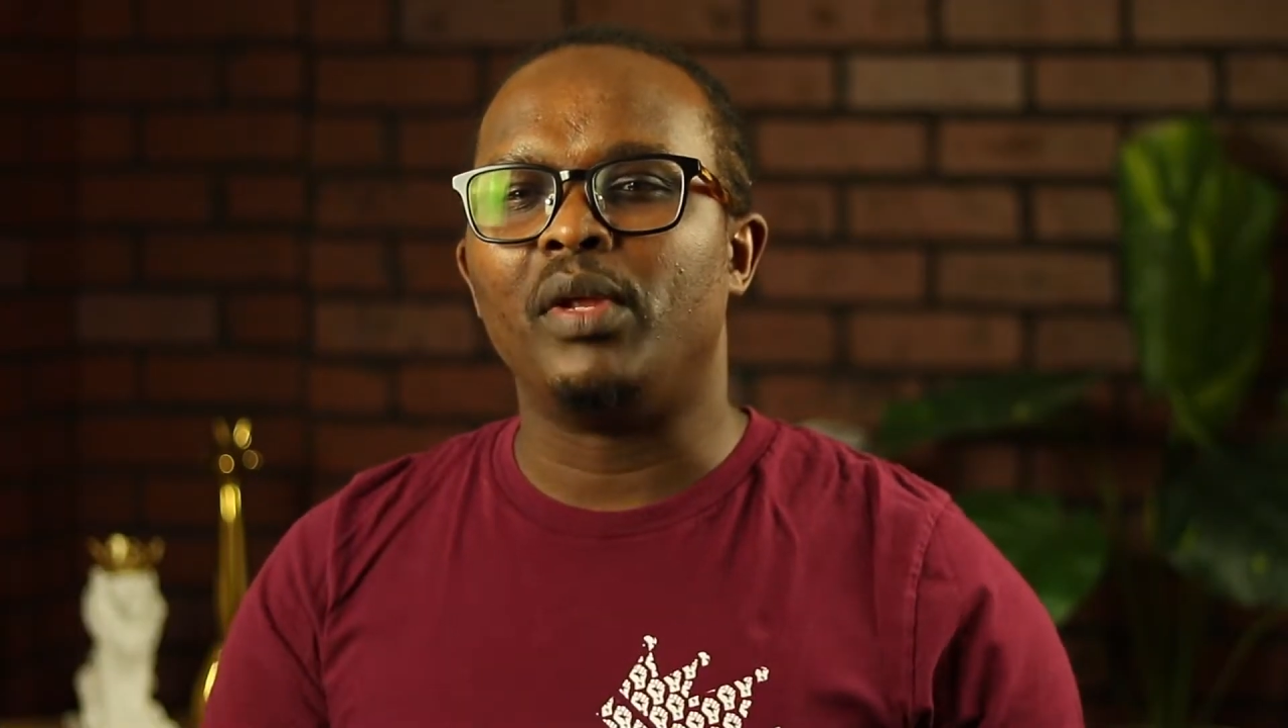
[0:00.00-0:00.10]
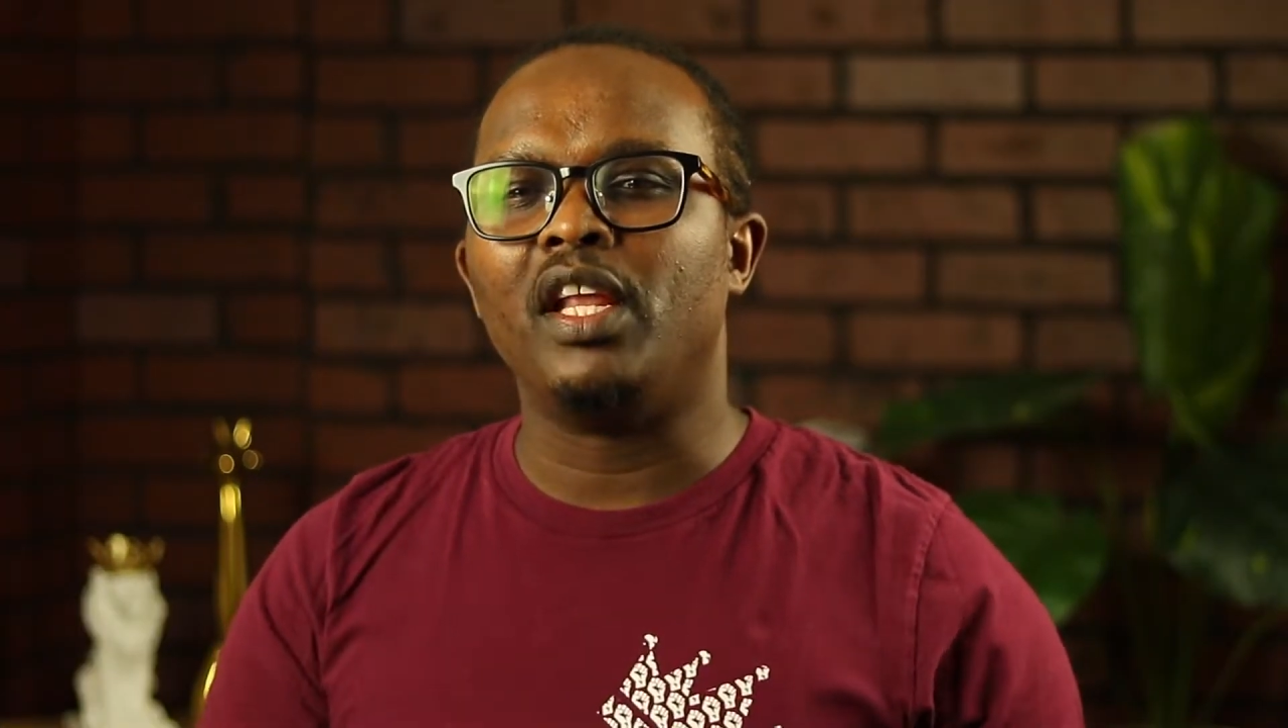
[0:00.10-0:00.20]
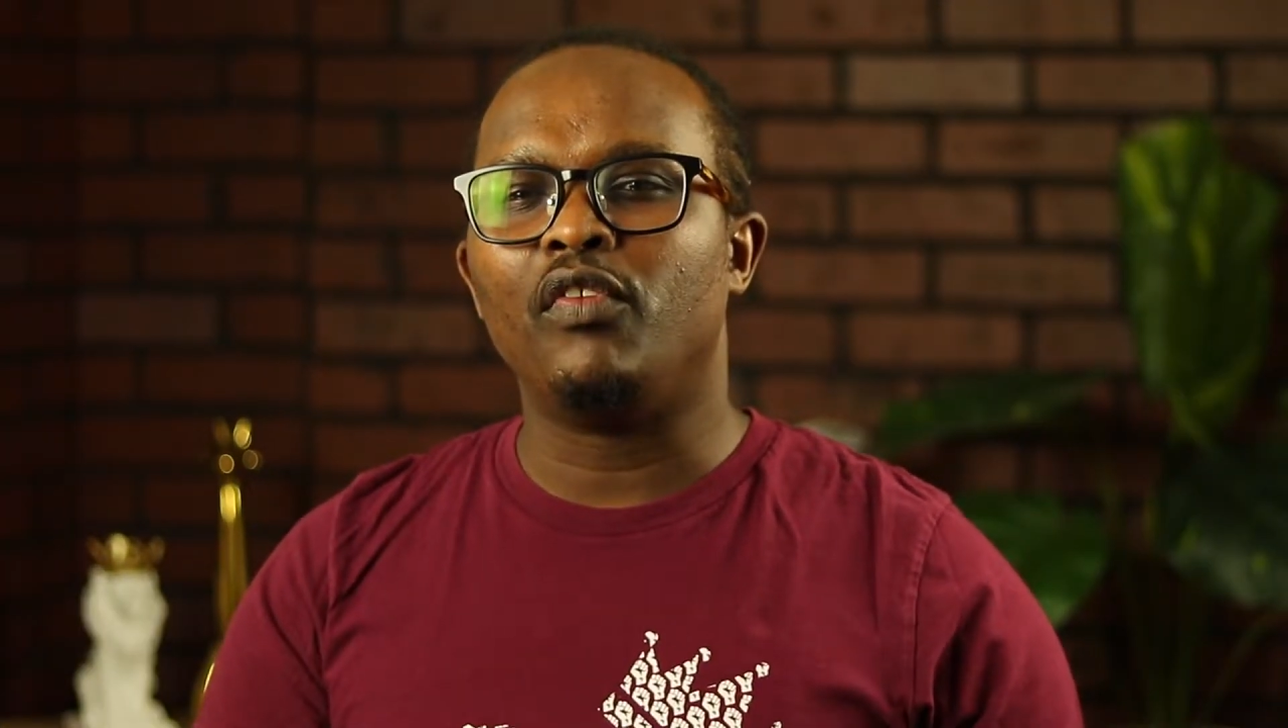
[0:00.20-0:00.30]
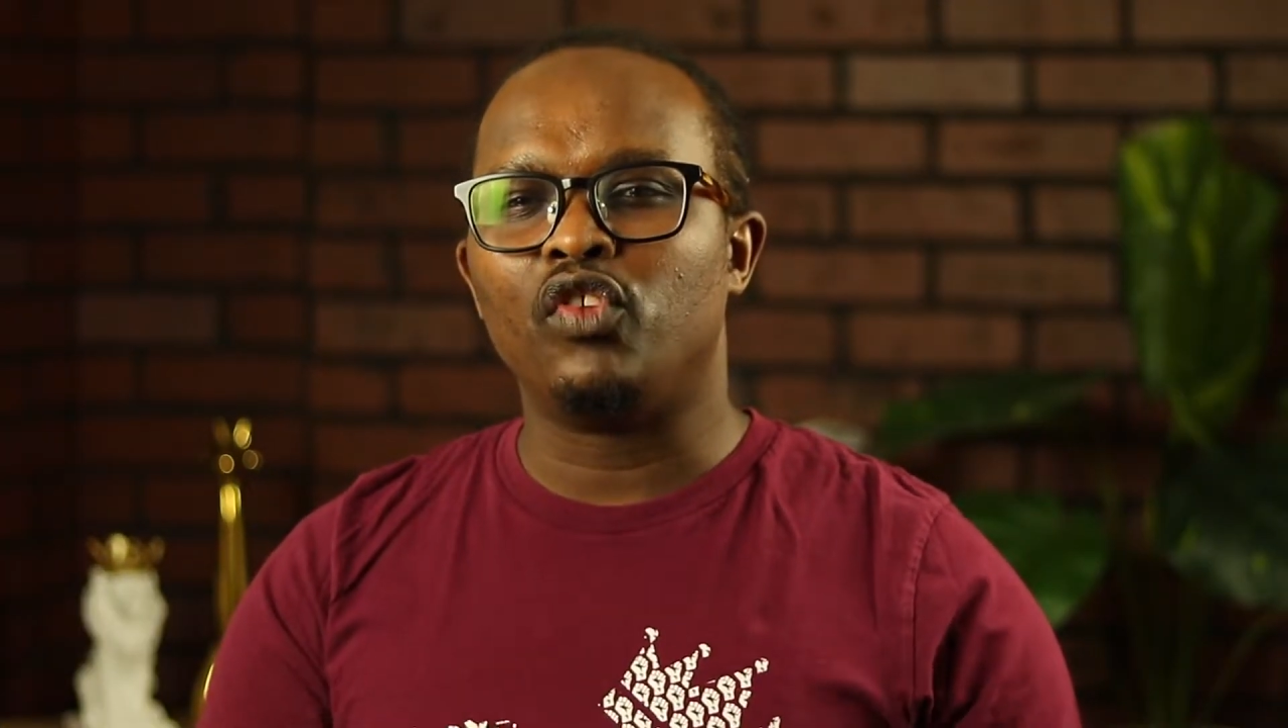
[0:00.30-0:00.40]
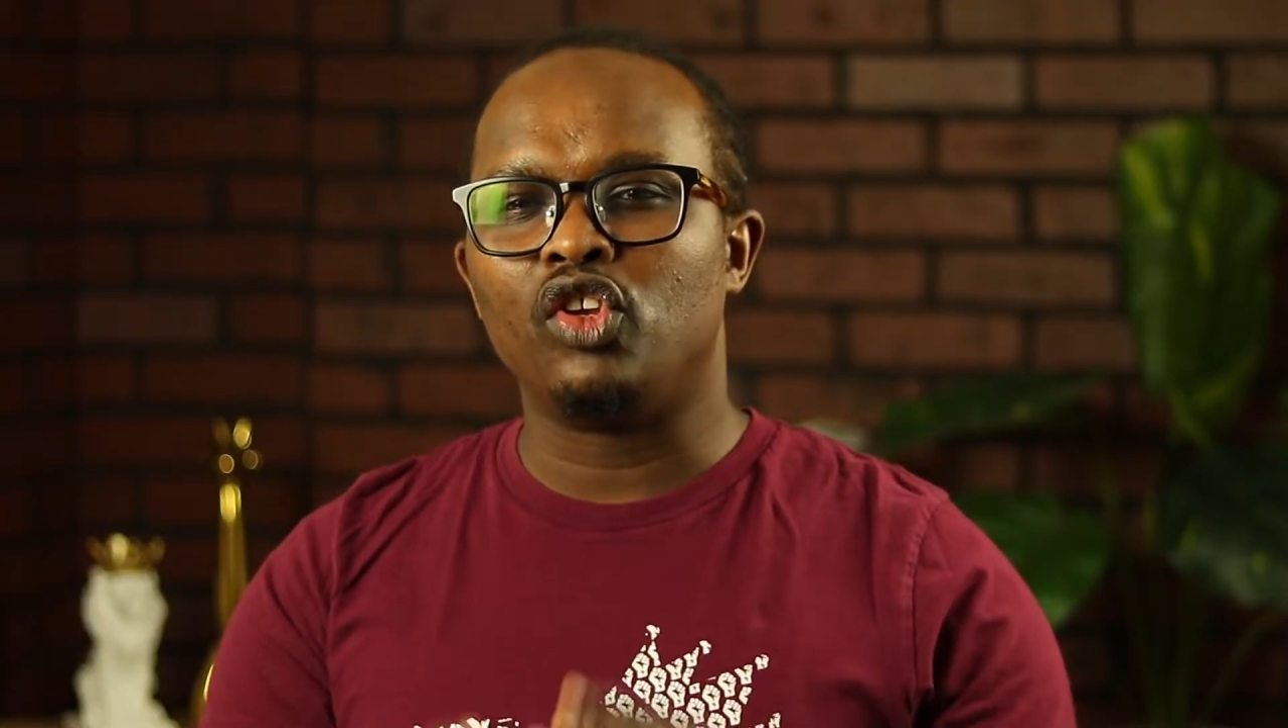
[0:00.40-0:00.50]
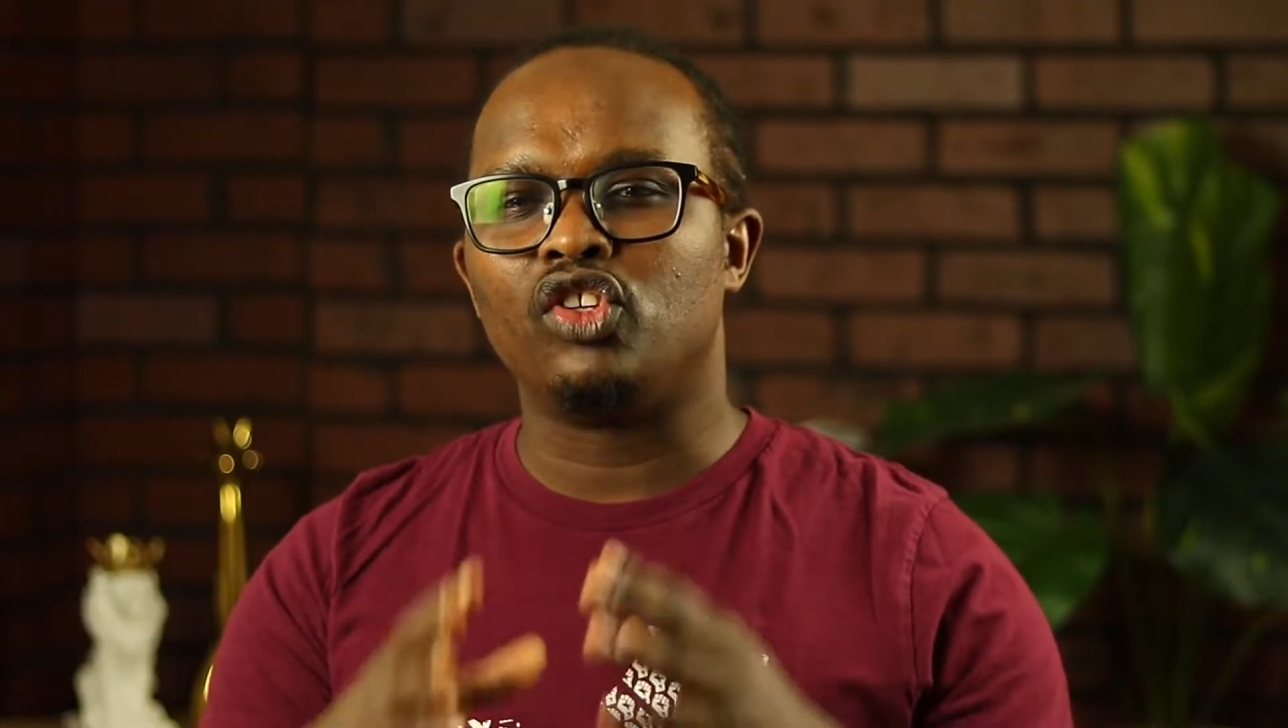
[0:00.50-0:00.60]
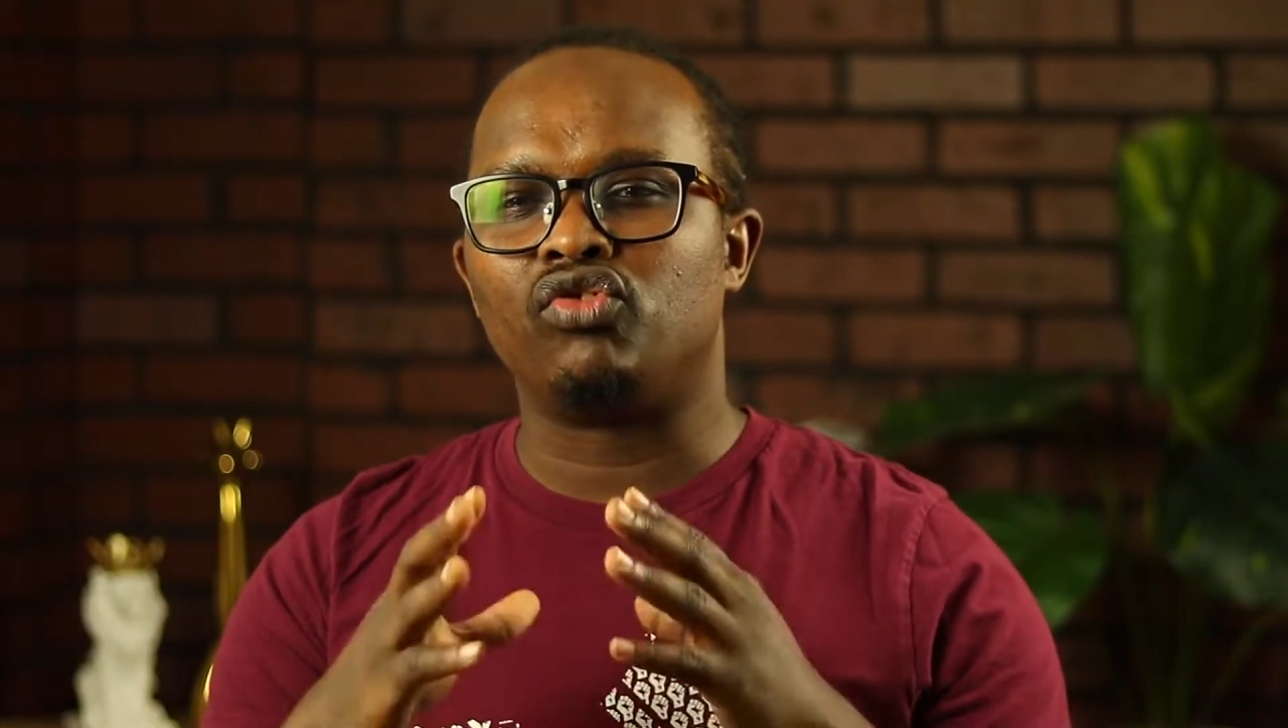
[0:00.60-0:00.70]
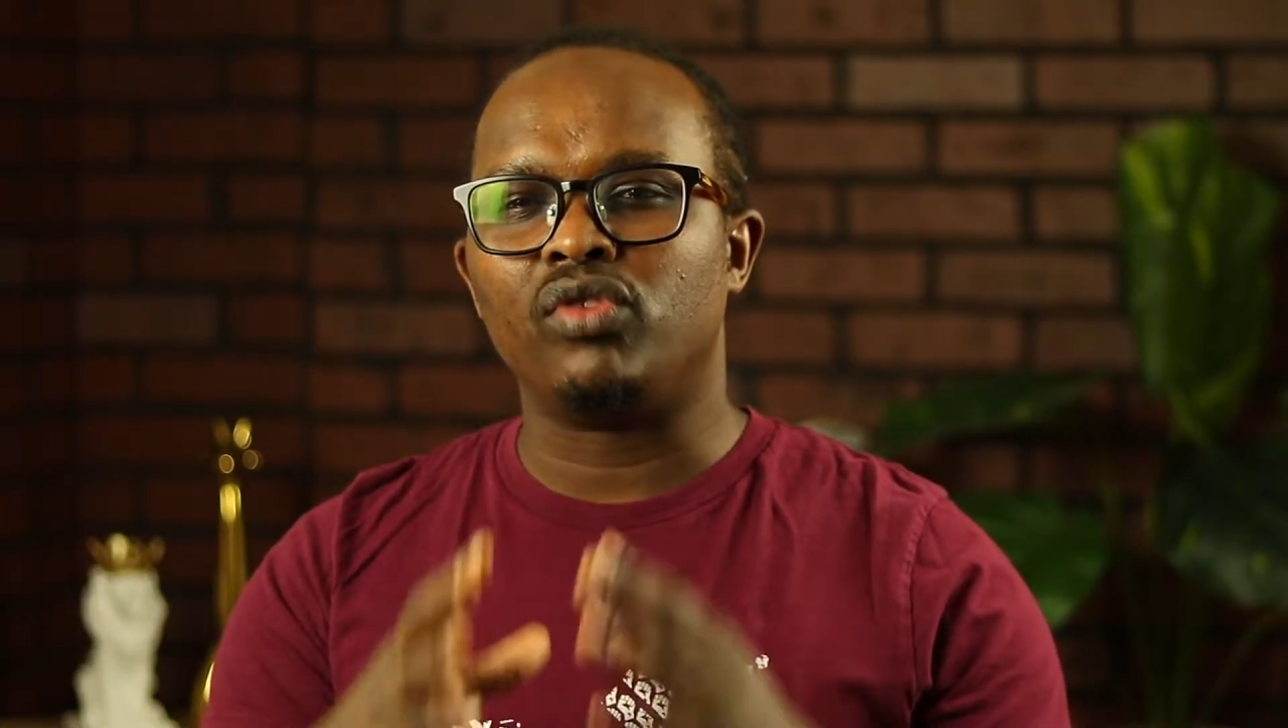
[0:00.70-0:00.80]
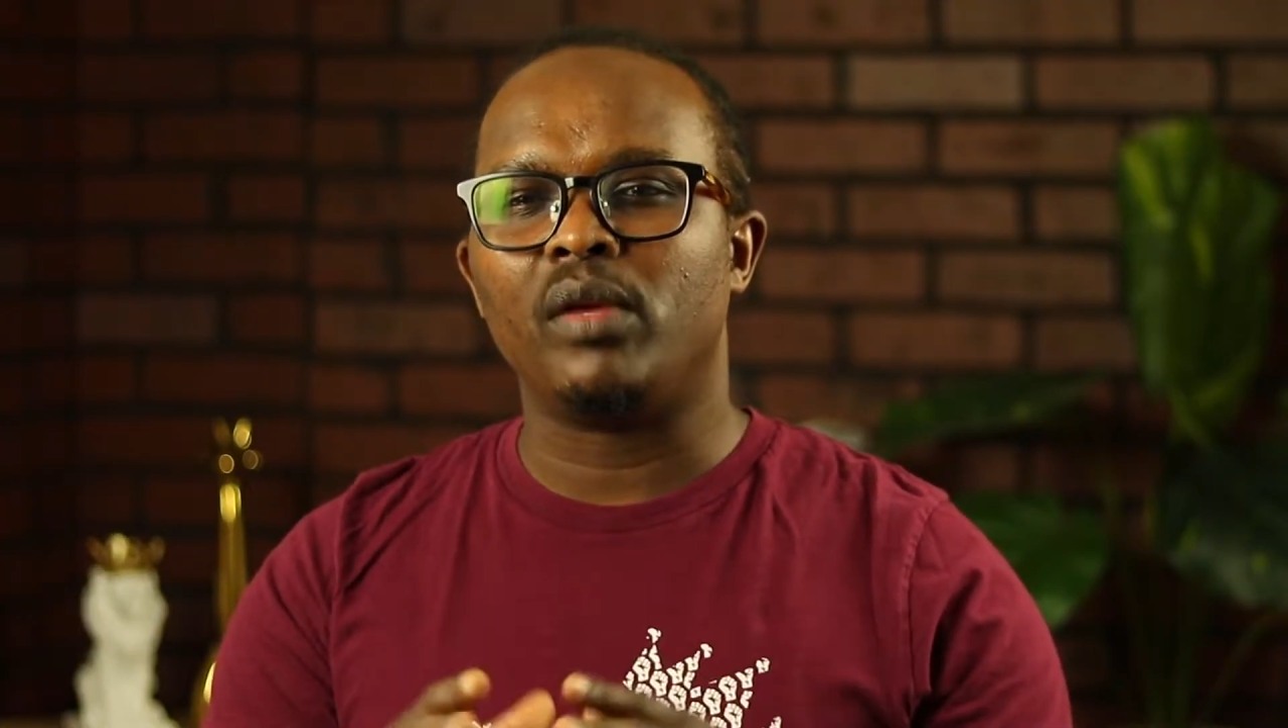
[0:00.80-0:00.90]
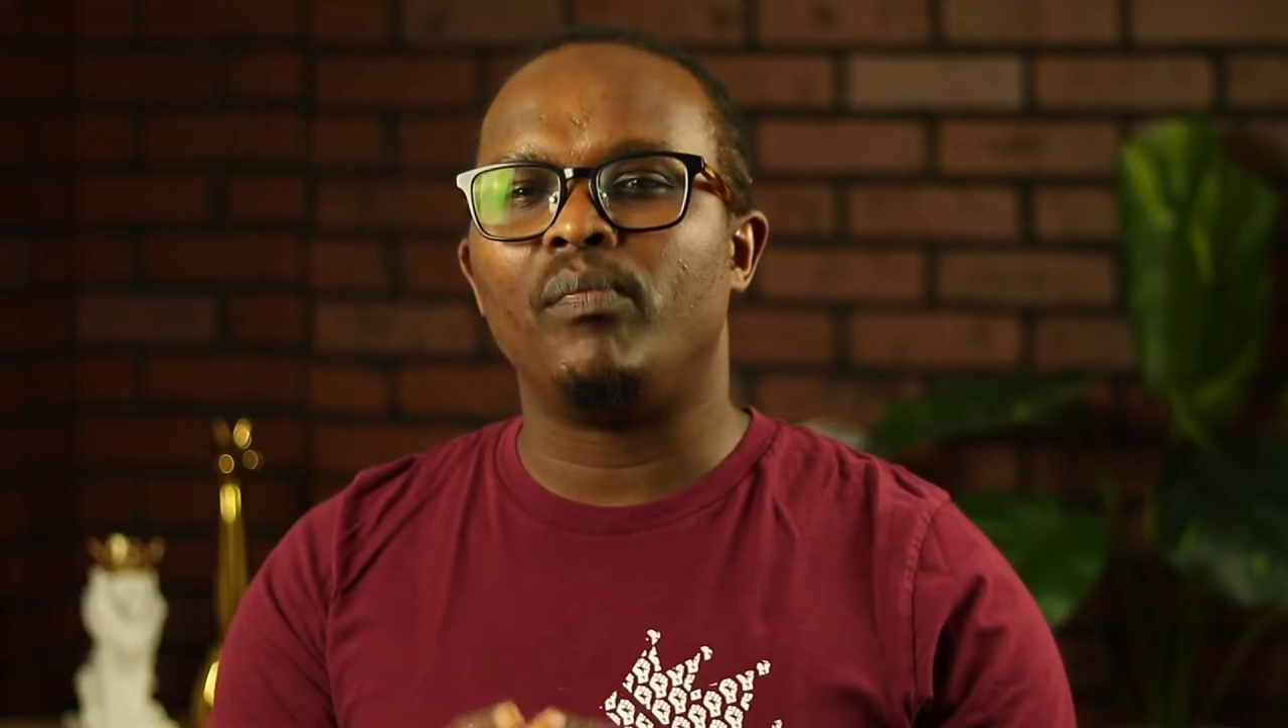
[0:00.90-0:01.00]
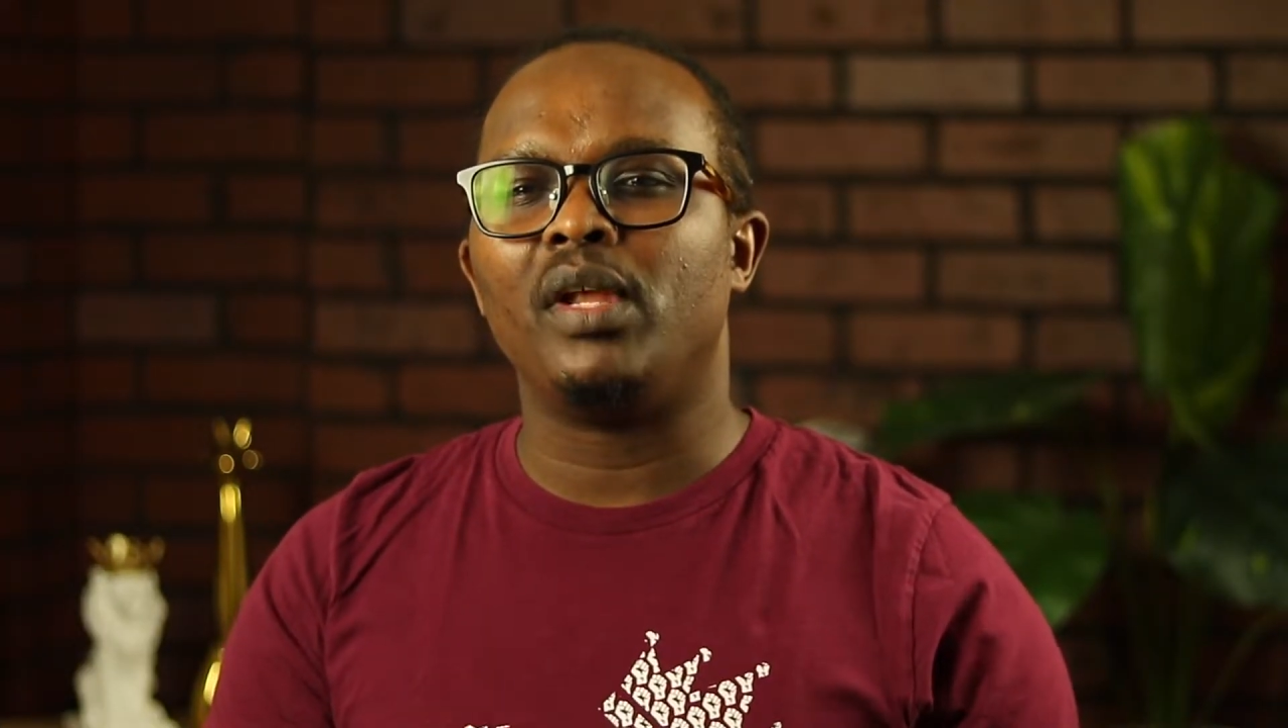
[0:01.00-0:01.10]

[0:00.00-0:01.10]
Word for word: believe in your dream,